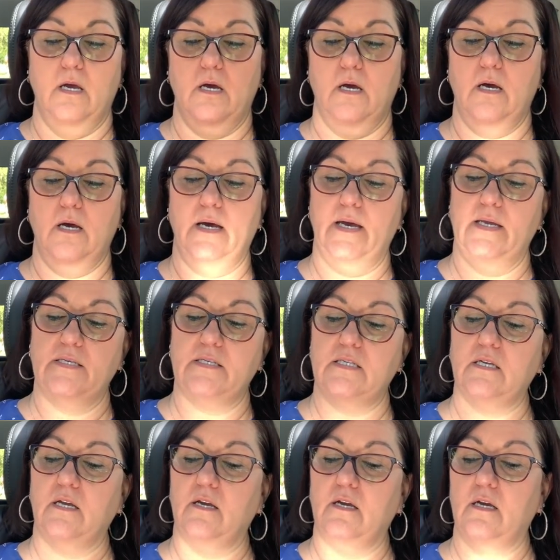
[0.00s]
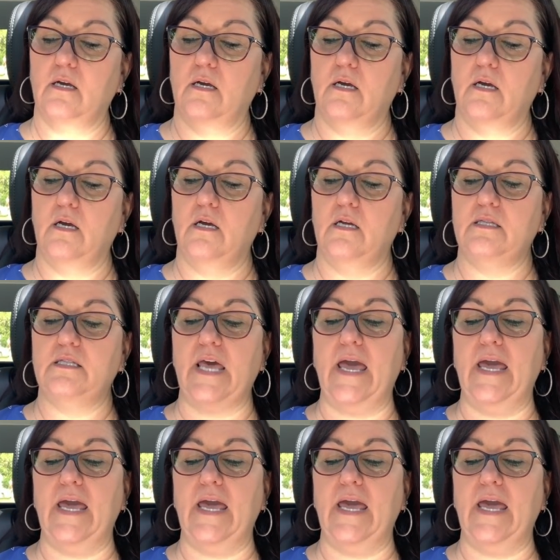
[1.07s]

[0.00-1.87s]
the